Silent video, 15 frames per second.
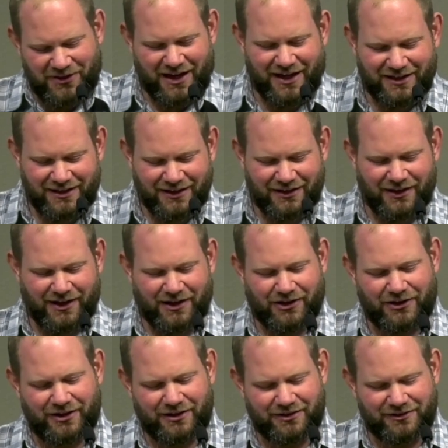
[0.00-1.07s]
the idea
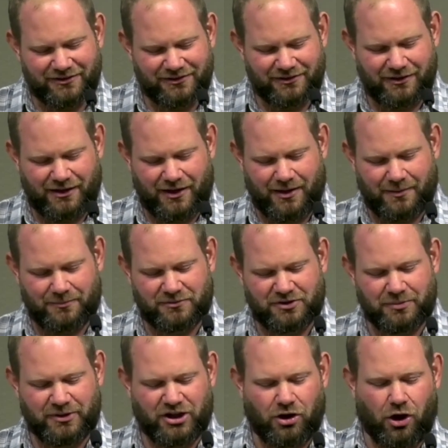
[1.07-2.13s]
there is um,
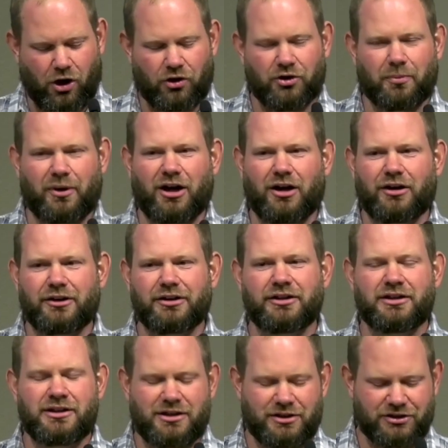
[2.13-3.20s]
to be called upon,
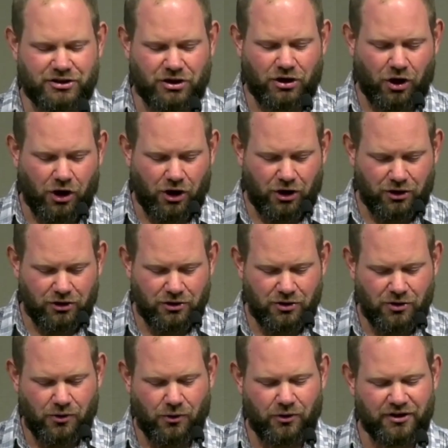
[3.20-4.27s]
to
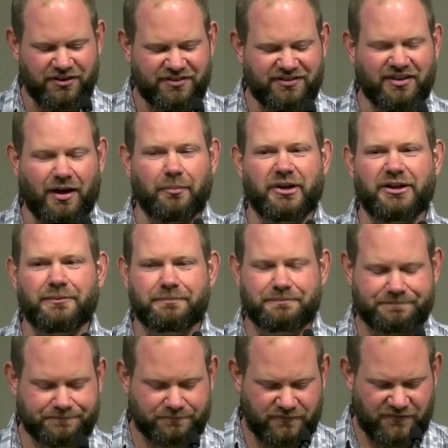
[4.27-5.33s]
call or to summon.
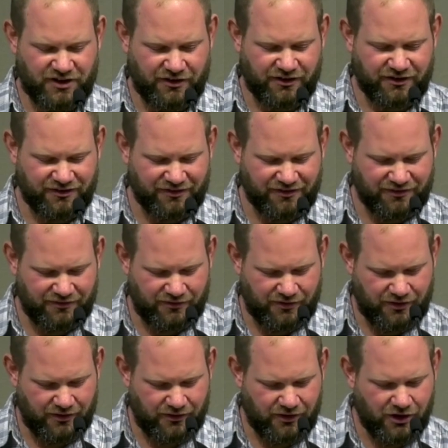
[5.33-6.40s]
So this is
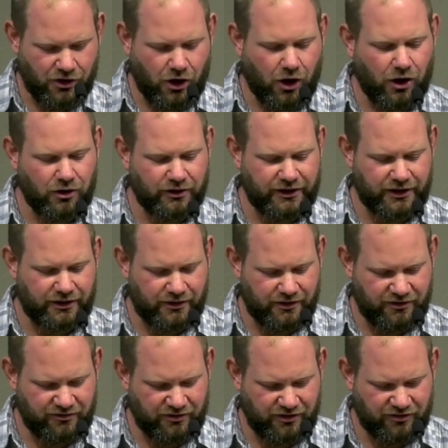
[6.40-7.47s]
the, the calling
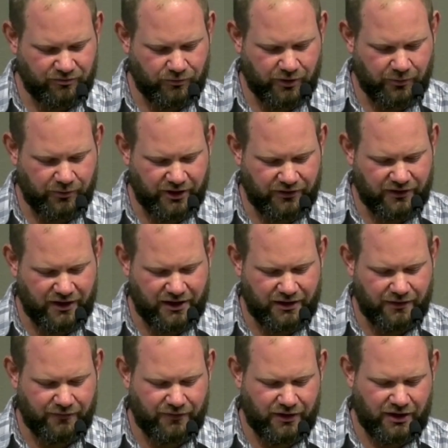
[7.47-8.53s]
is, is, where we get the
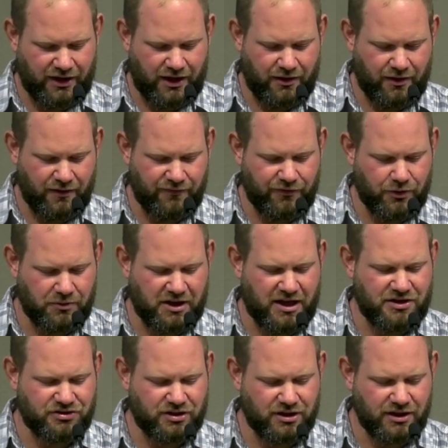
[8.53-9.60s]
idea of, voc of
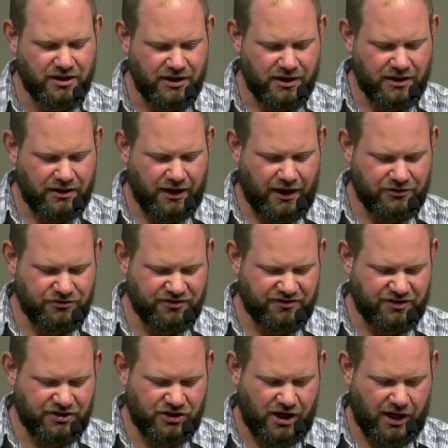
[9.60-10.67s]
vocation, not
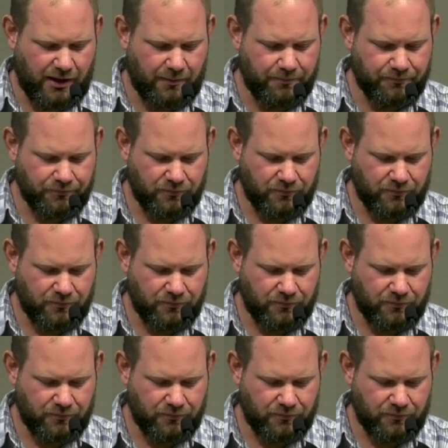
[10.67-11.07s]
just a job.